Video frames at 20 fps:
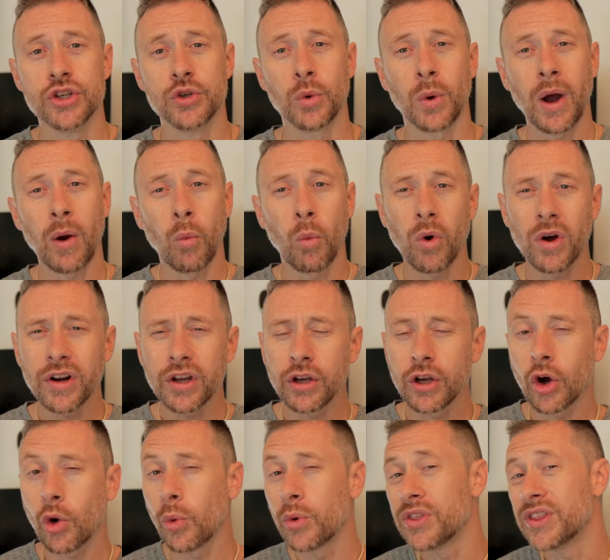do I want to
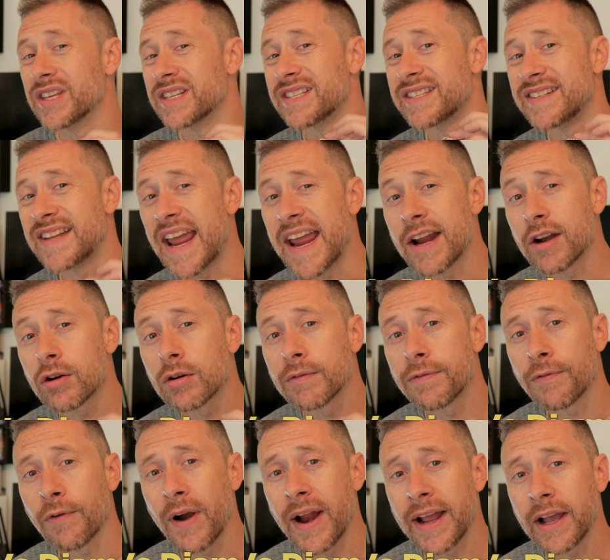go with the standard
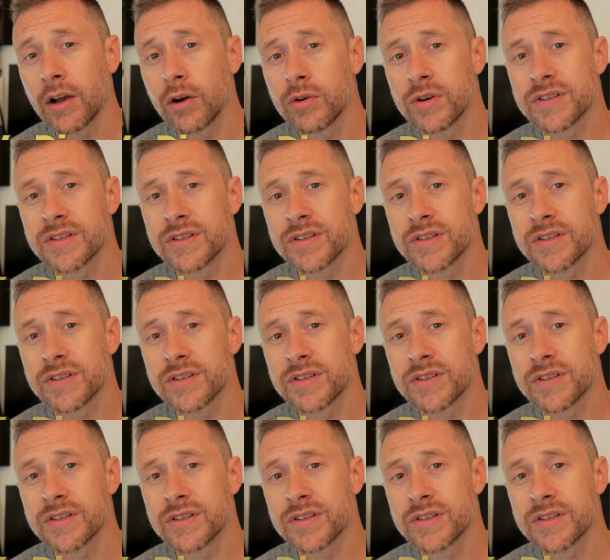Franco